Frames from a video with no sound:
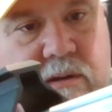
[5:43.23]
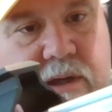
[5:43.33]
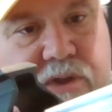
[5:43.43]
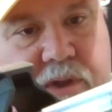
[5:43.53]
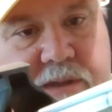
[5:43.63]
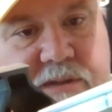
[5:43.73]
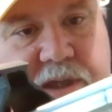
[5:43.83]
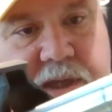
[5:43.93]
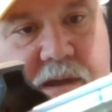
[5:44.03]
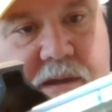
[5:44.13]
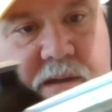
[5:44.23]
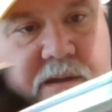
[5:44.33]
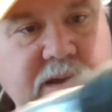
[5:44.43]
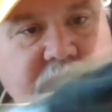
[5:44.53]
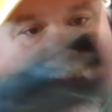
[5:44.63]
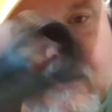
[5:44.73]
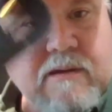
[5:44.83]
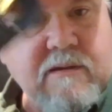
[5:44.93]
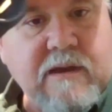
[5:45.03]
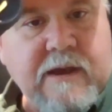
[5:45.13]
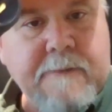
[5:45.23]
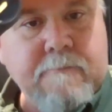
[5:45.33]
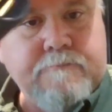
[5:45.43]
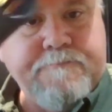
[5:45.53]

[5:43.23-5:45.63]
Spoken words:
as you can see. Okay.